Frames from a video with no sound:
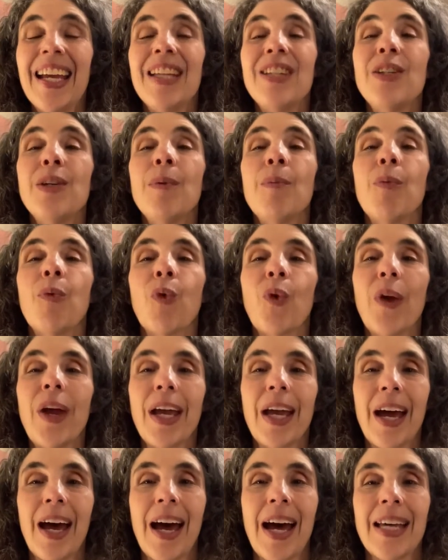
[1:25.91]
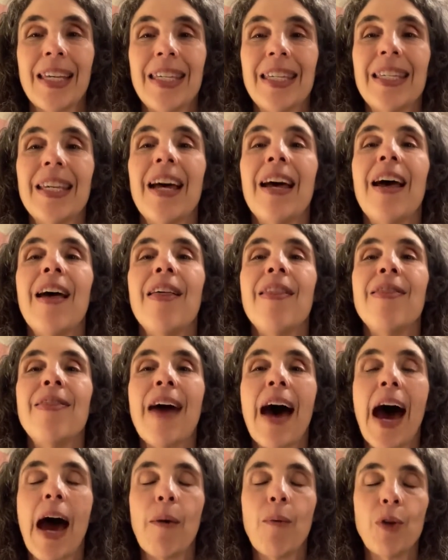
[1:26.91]
to bring us
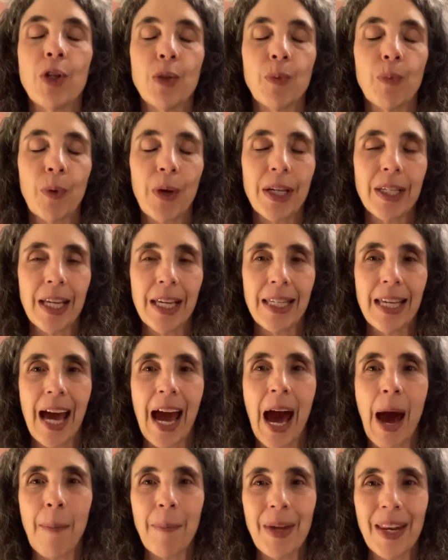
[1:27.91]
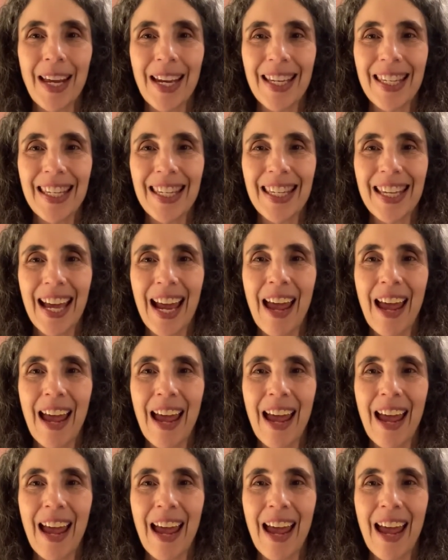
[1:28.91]
that which brings us happiness